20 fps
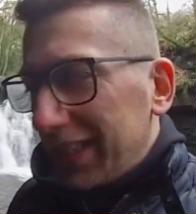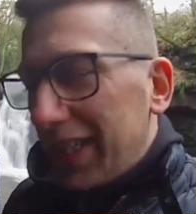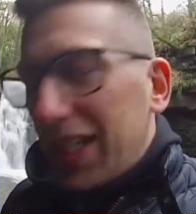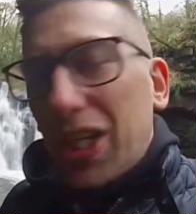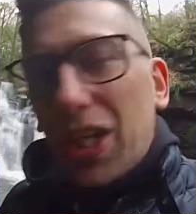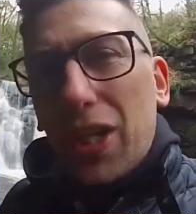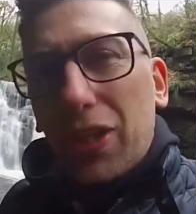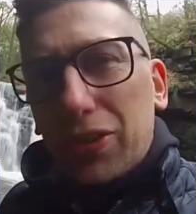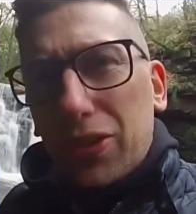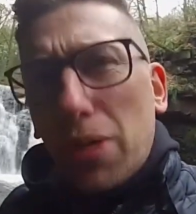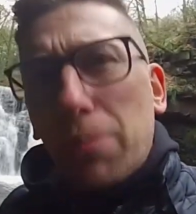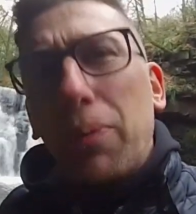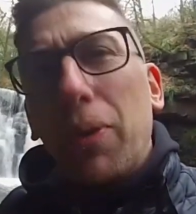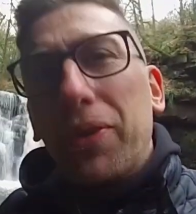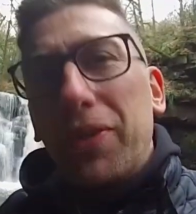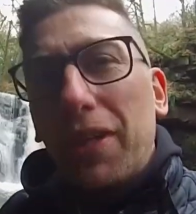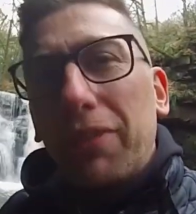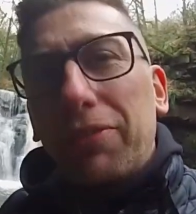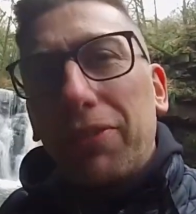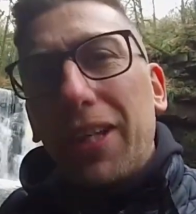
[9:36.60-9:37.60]
You can also
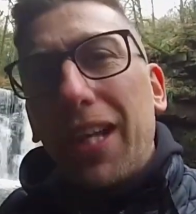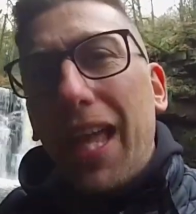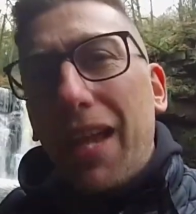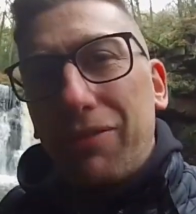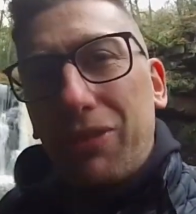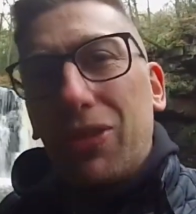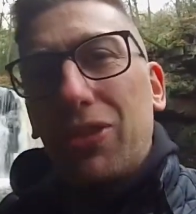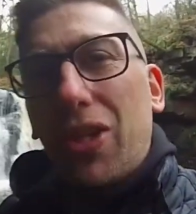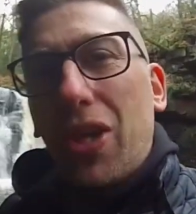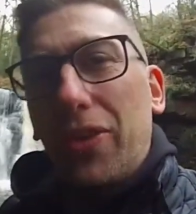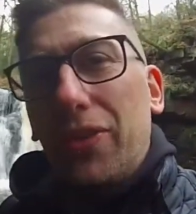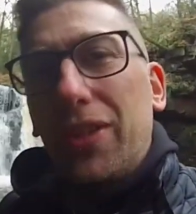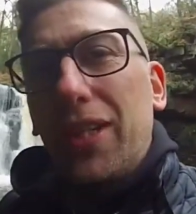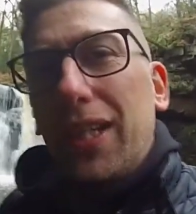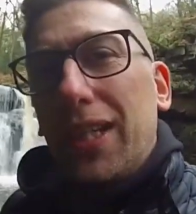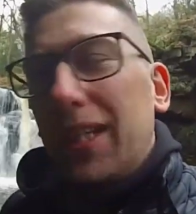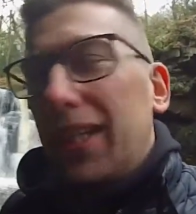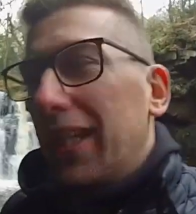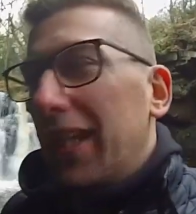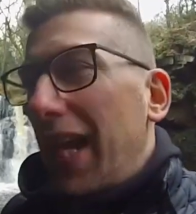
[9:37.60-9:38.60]
put different levels on,
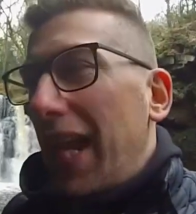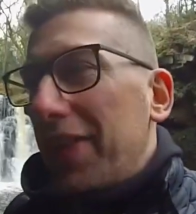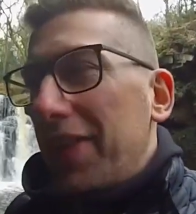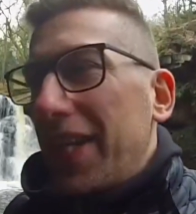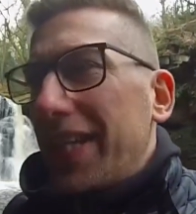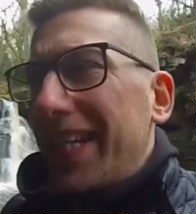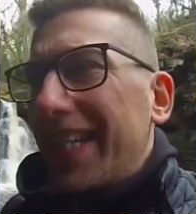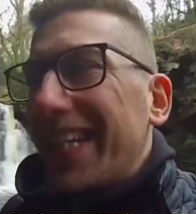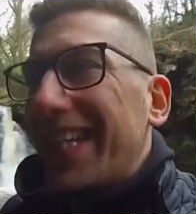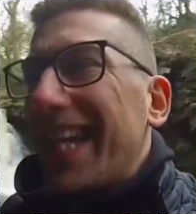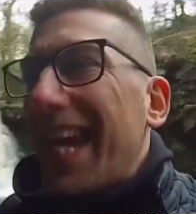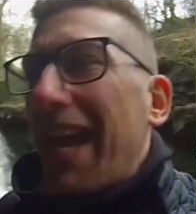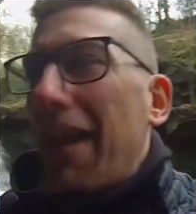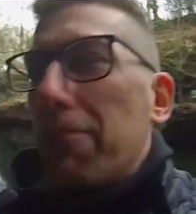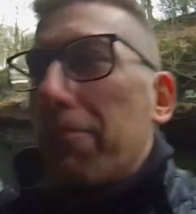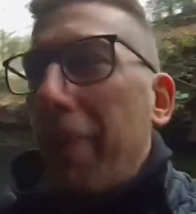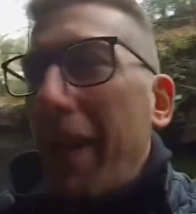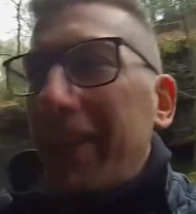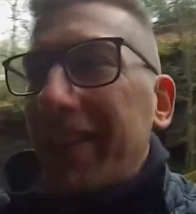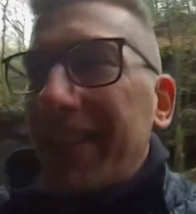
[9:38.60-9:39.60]
and then you can get
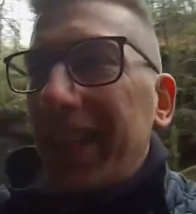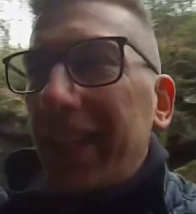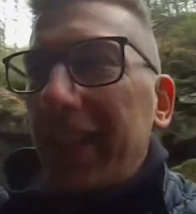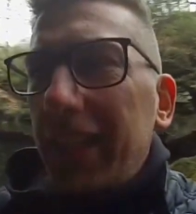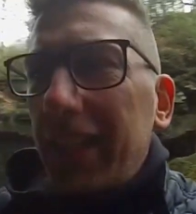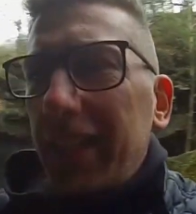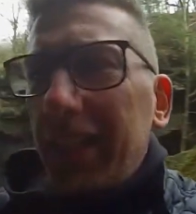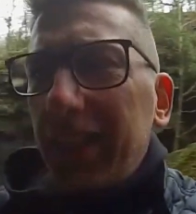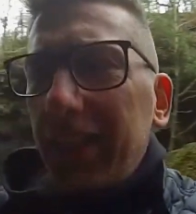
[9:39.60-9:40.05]
better